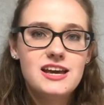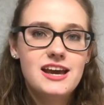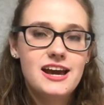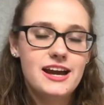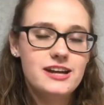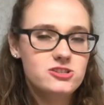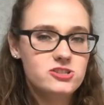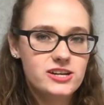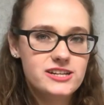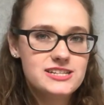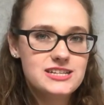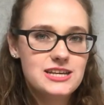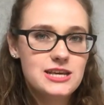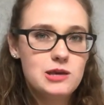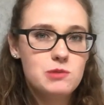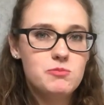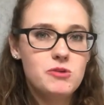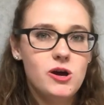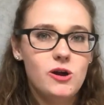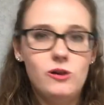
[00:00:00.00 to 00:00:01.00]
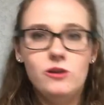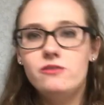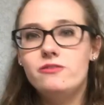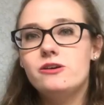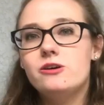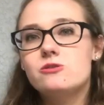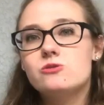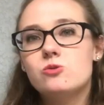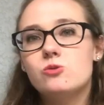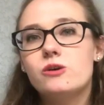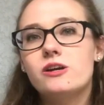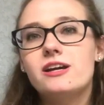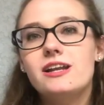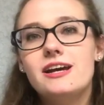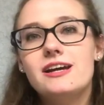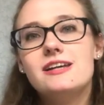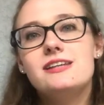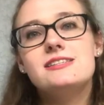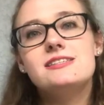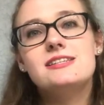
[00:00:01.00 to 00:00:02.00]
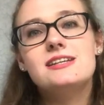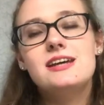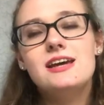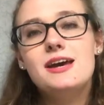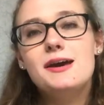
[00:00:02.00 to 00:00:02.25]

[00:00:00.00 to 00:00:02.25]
I tried to keep all of those organized.